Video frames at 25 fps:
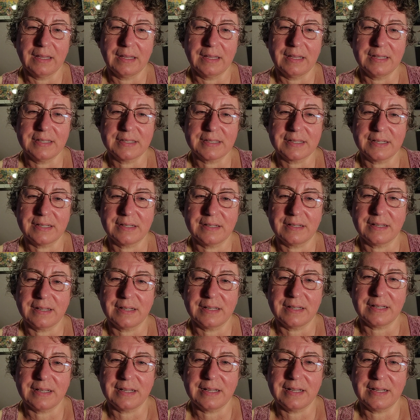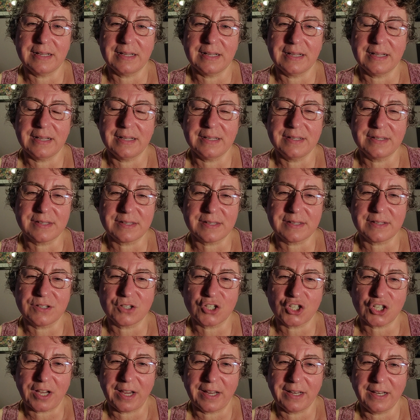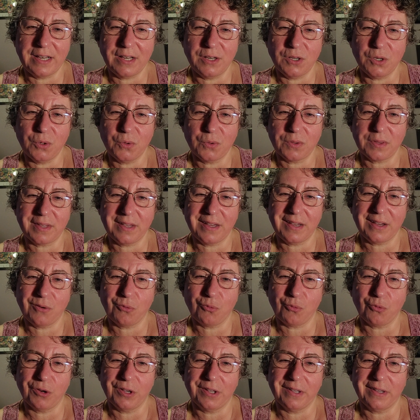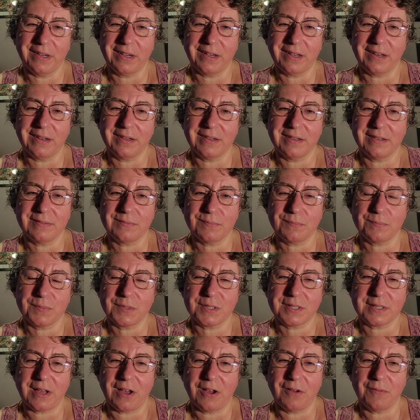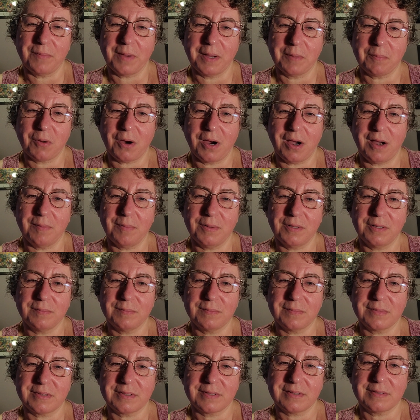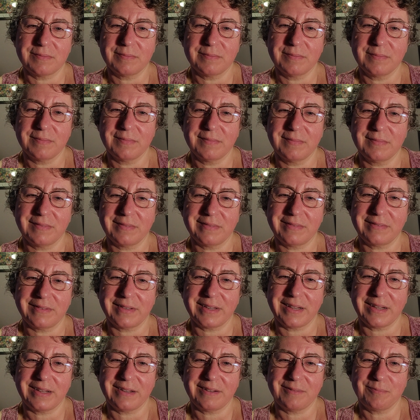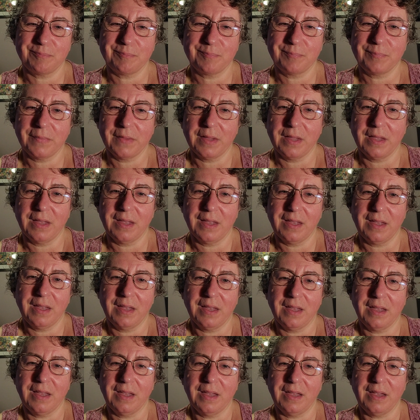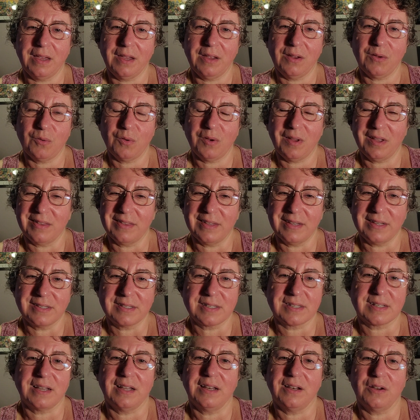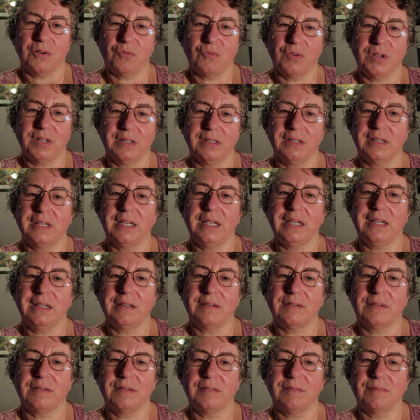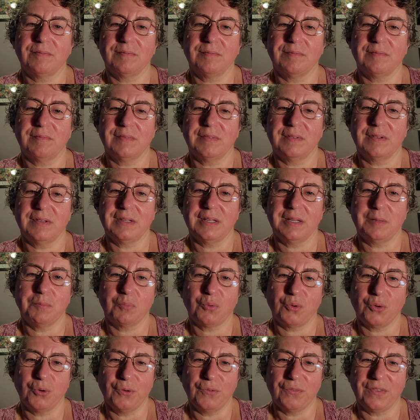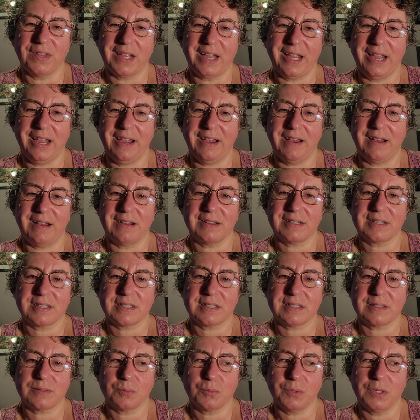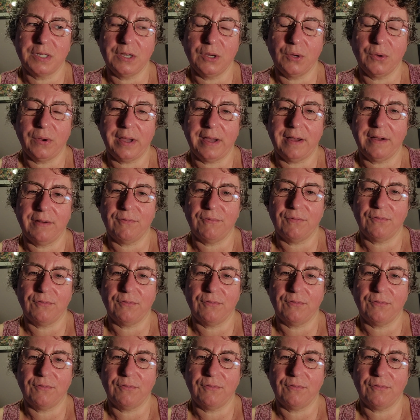is the shiny new thing really going to solve my problems? Like, you know, nothing's going to really improve the chaos when you have